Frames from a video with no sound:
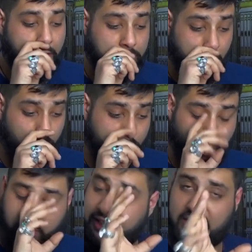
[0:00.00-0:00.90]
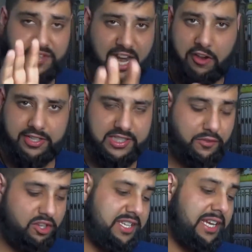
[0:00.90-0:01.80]
so don't think of inheritance
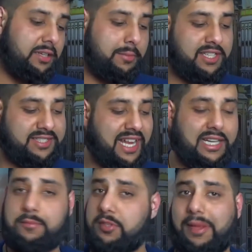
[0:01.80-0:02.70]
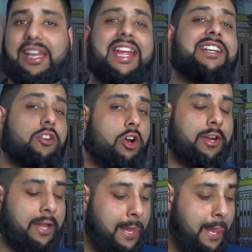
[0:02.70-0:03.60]
for a second because that comes a bit later on.